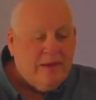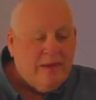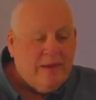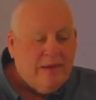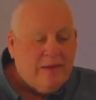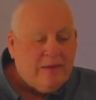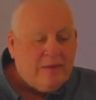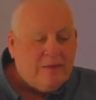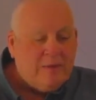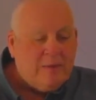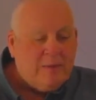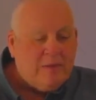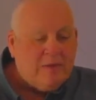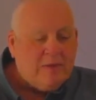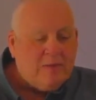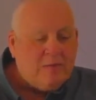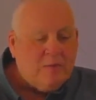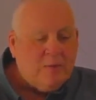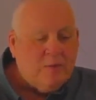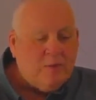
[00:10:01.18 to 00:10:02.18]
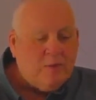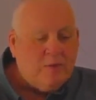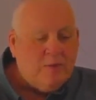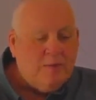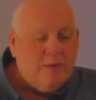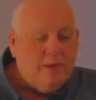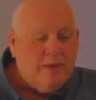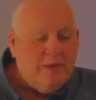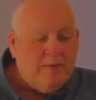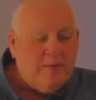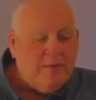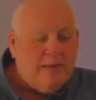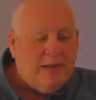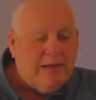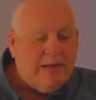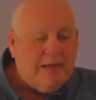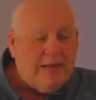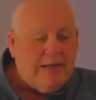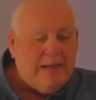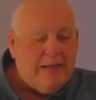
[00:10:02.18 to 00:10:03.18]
the Spirit spoke to me, Rod,